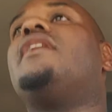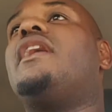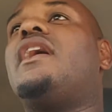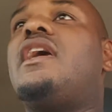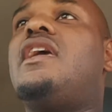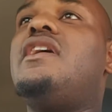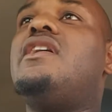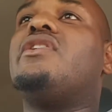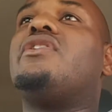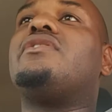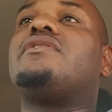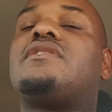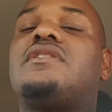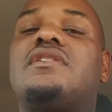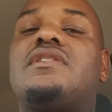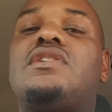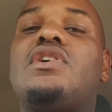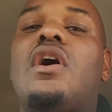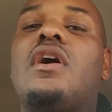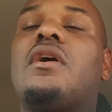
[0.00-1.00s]
here to
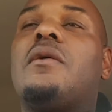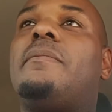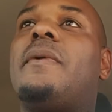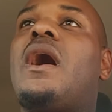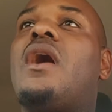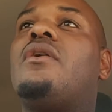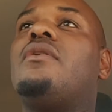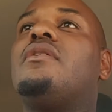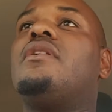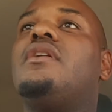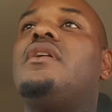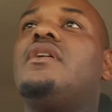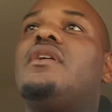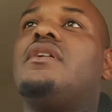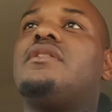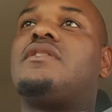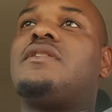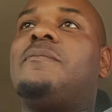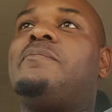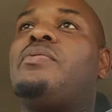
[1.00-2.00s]
talk about,
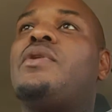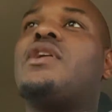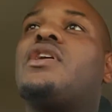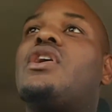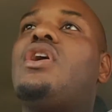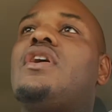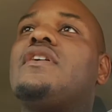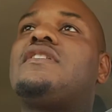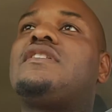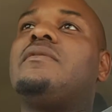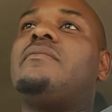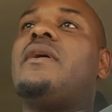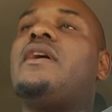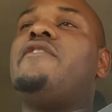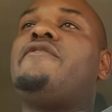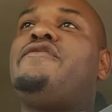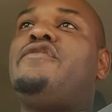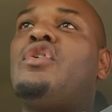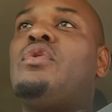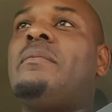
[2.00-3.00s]
to bring y'all some
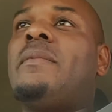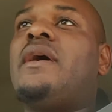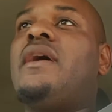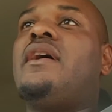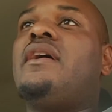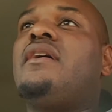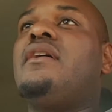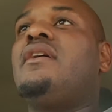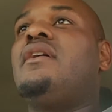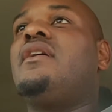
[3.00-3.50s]
info, man.